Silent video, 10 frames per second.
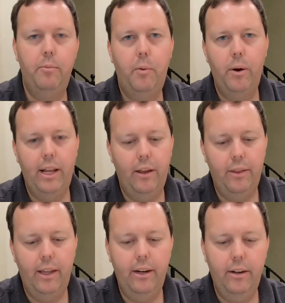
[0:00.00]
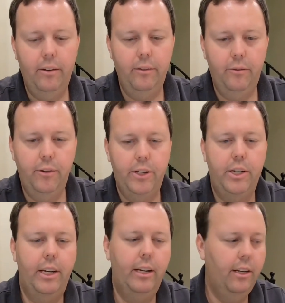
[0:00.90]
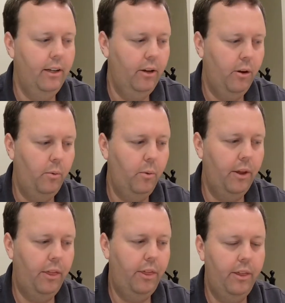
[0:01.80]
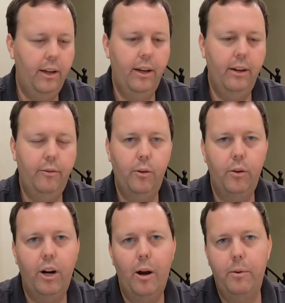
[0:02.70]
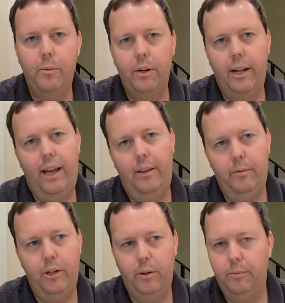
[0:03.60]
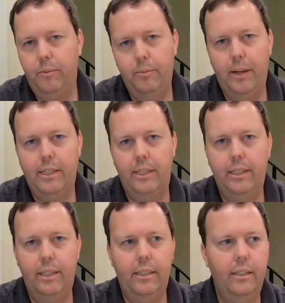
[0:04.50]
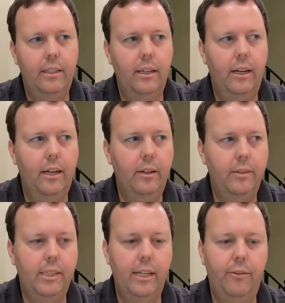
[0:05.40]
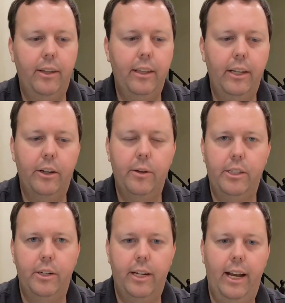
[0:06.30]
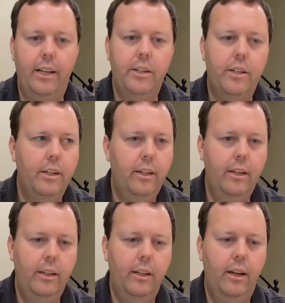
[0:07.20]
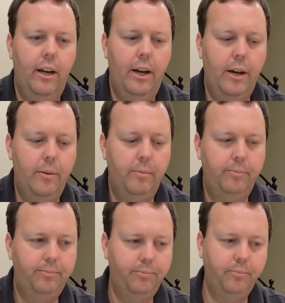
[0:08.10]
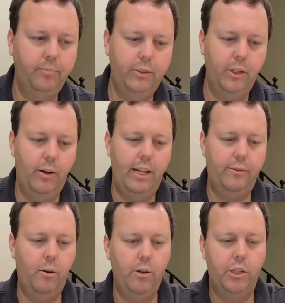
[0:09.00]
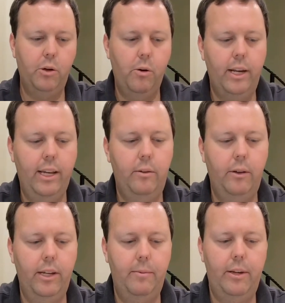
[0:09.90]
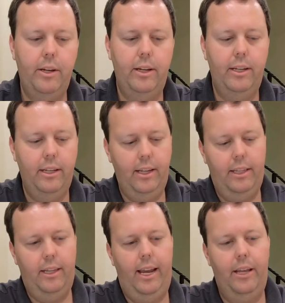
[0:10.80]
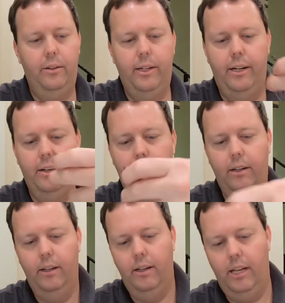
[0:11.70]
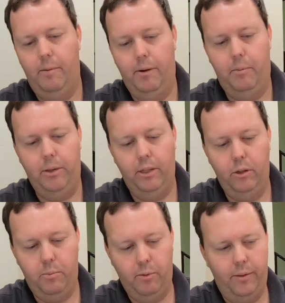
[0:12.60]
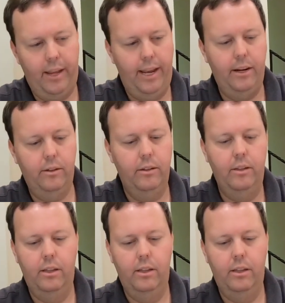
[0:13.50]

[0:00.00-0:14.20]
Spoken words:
point out that fishing with fluorocarbon would, basically significantly increase your catch. And as far as storing it, really, I mean, you got the handle here. I'm going to put the loop around the handle.